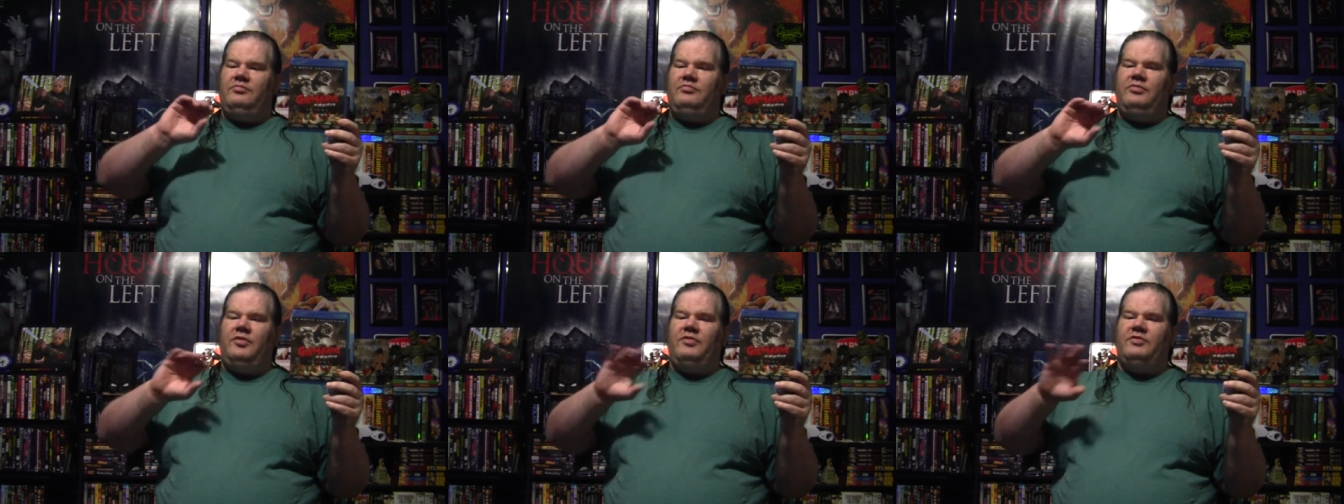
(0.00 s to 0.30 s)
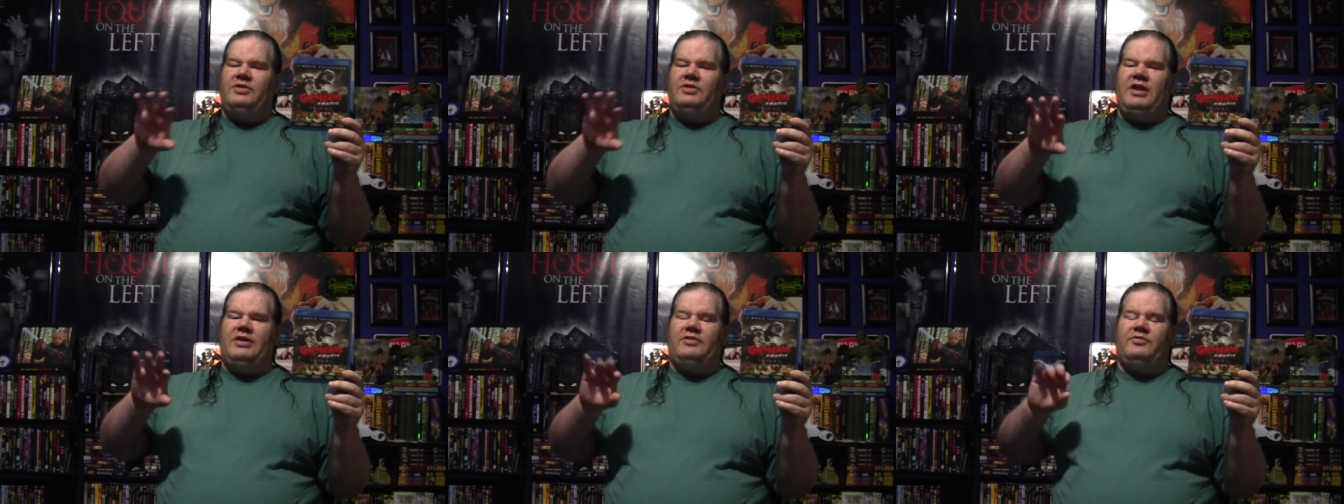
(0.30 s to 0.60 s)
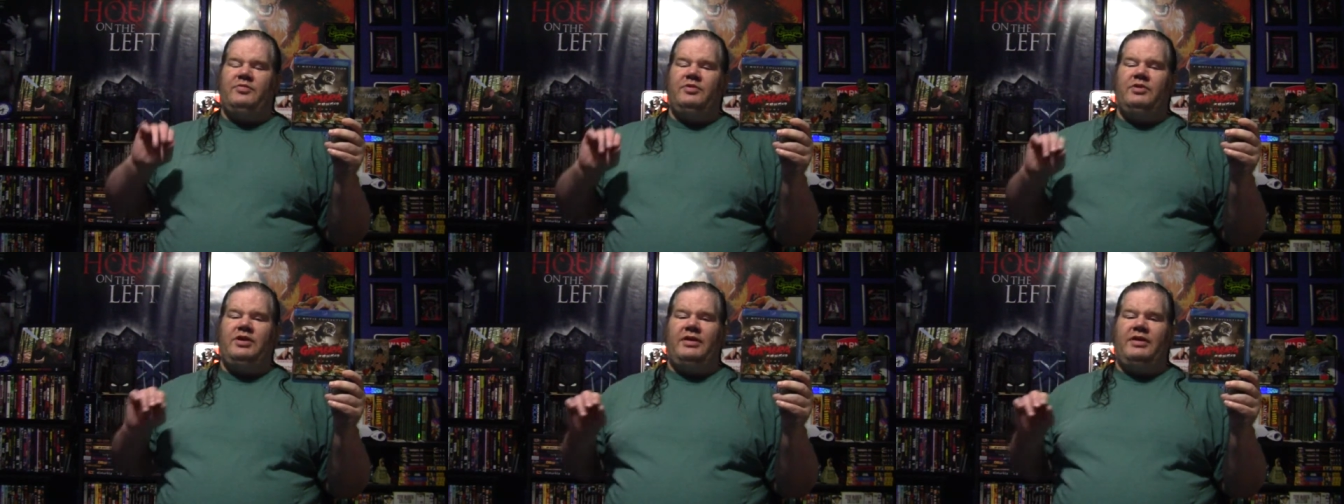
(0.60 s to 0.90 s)
What was the
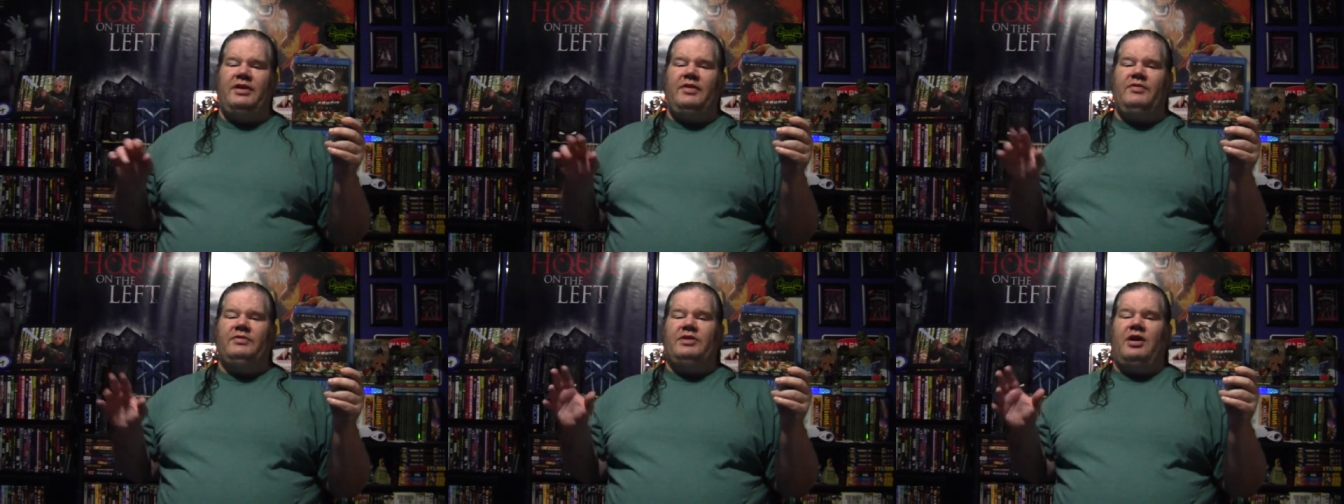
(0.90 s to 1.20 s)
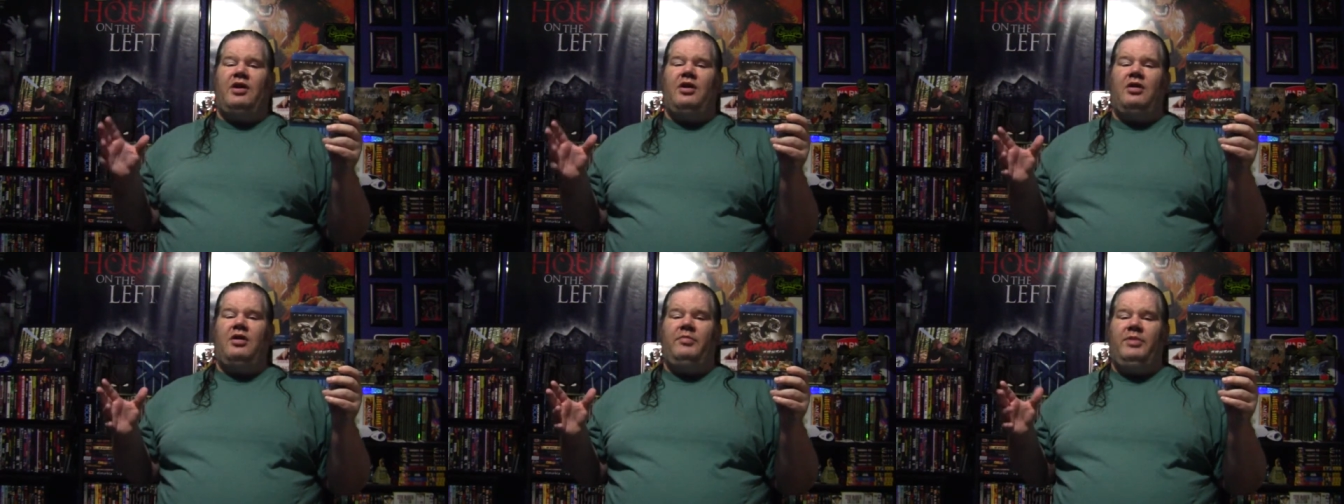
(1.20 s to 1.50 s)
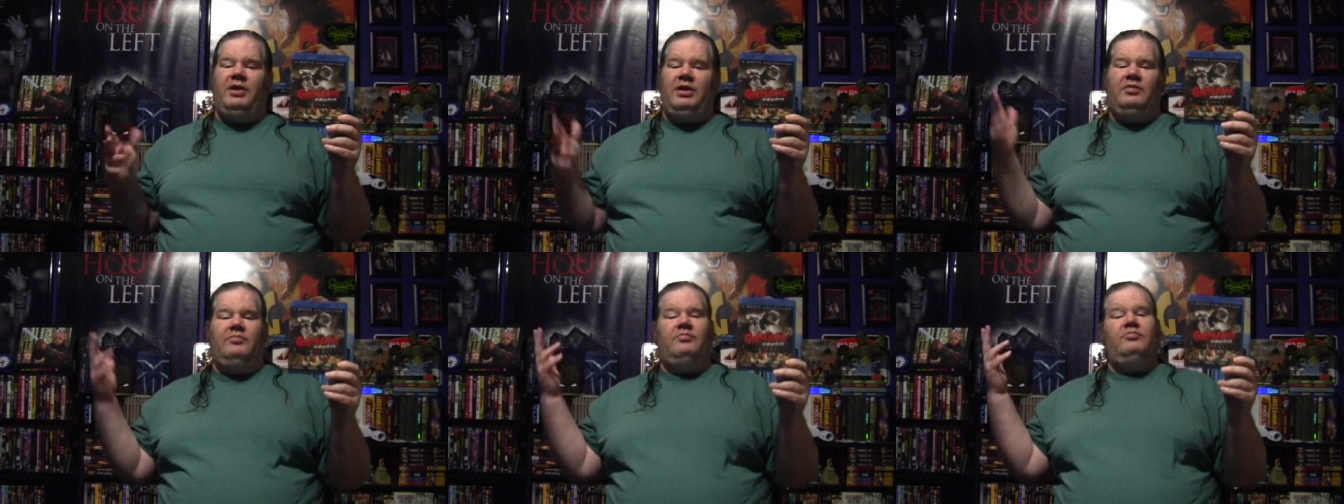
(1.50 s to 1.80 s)
last word? I think it was
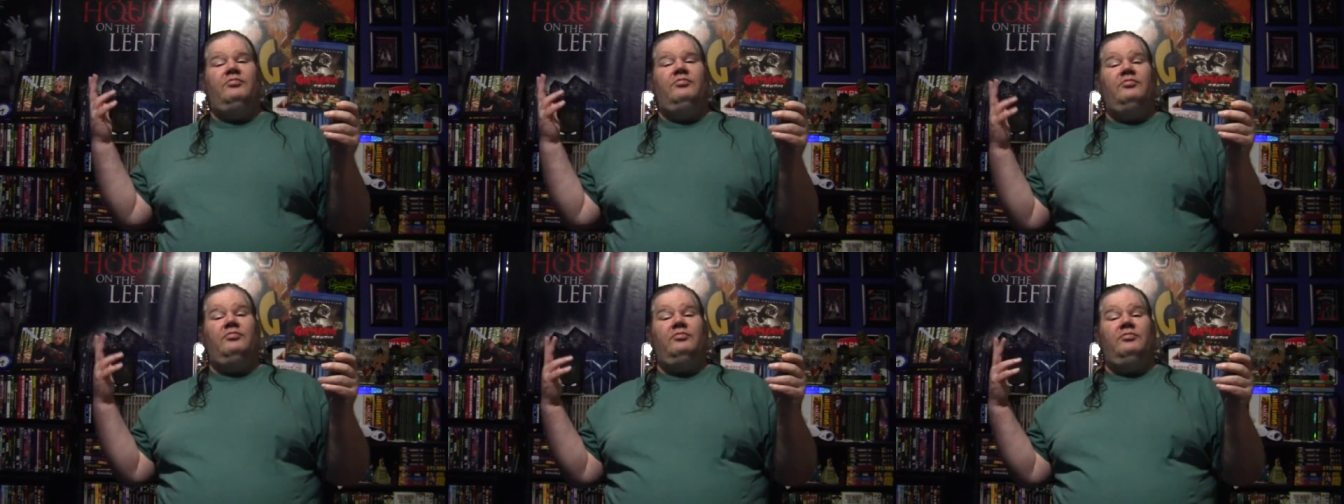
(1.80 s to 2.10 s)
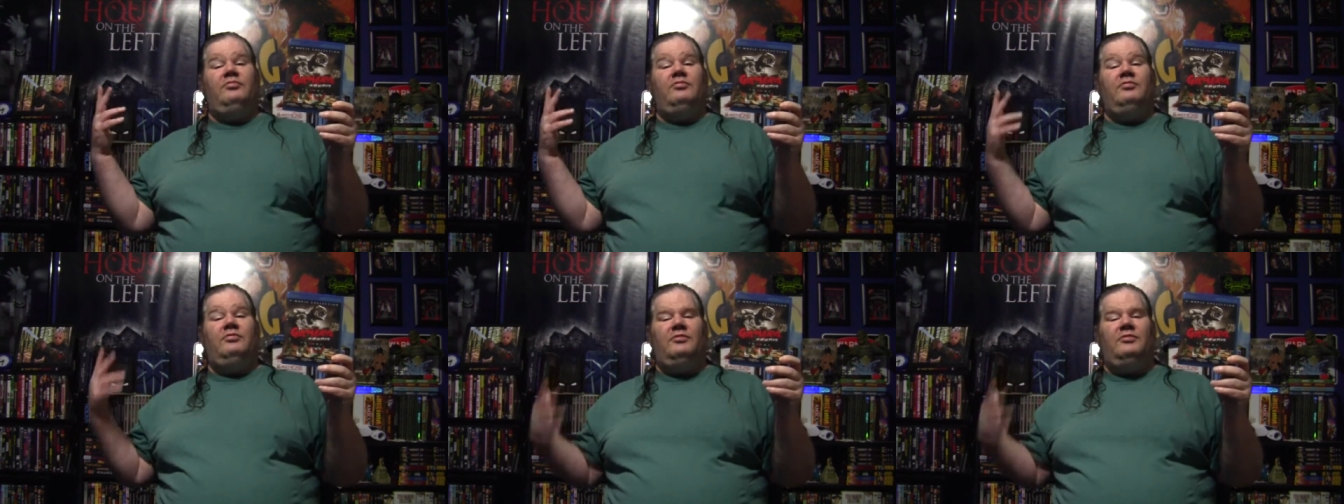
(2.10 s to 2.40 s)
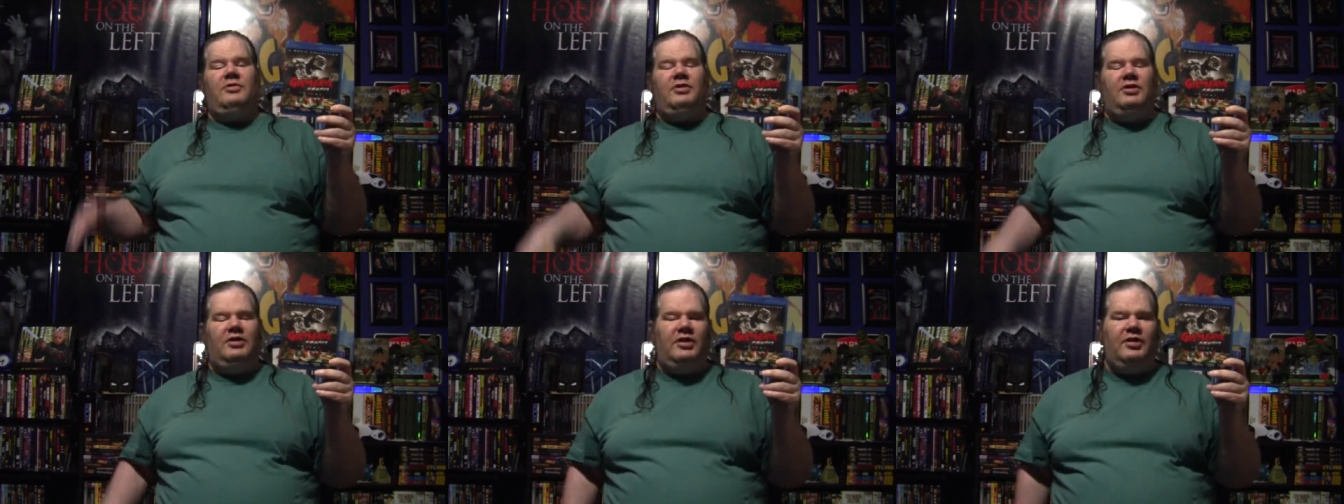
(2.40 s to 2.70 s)
army.
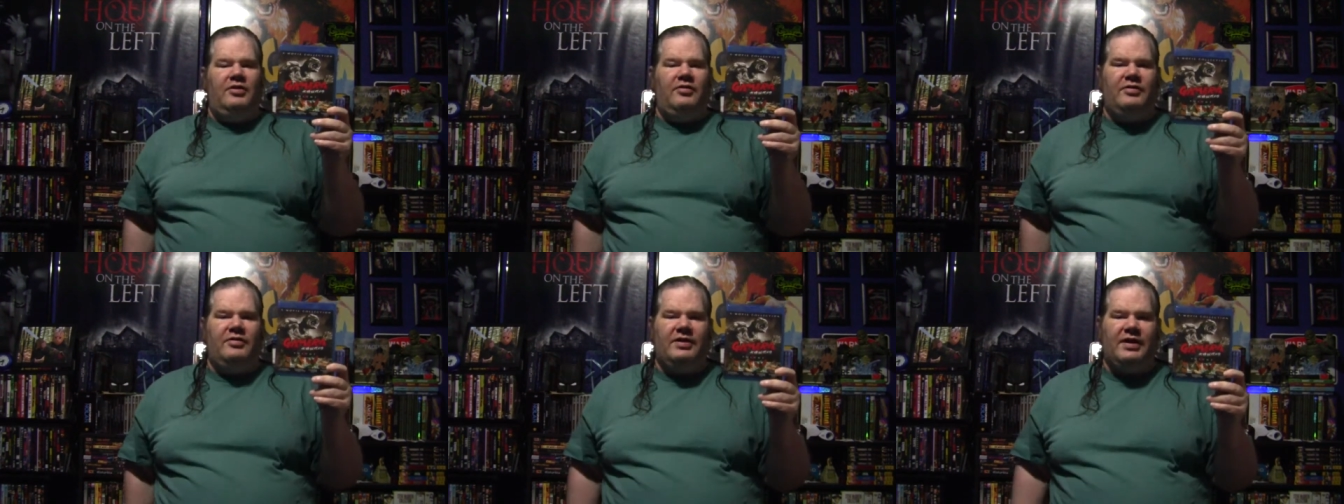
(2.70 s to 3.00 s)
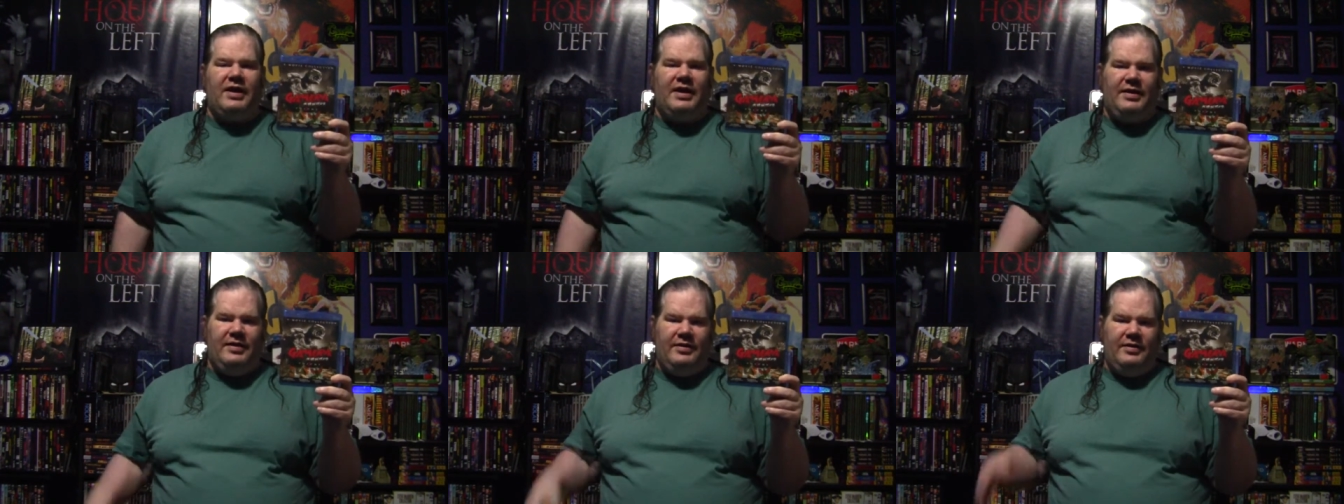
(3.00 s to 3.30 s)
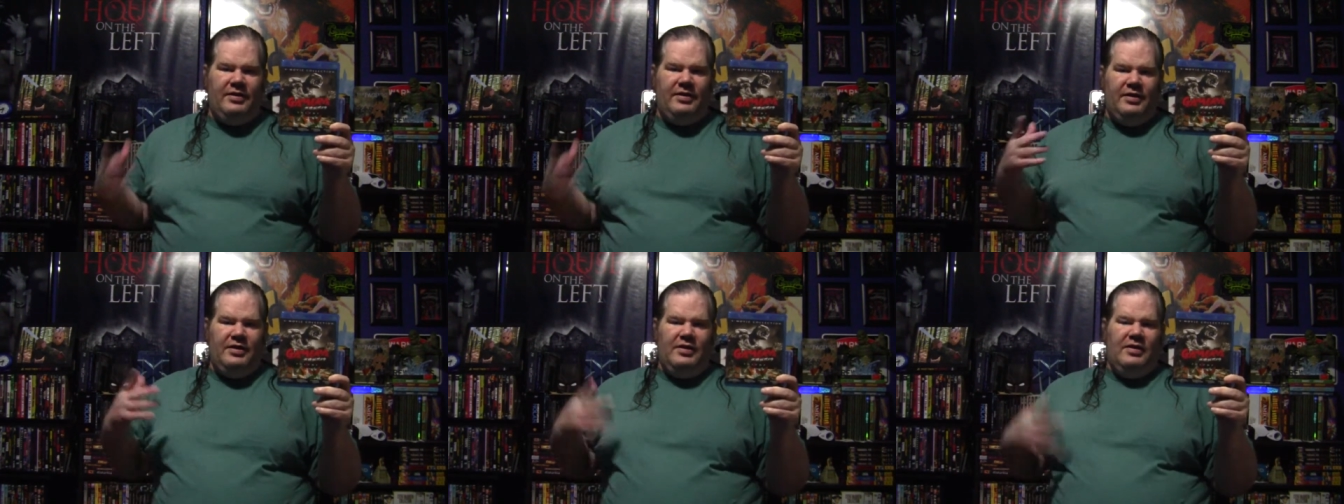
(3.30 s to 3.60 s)
You know, kind of.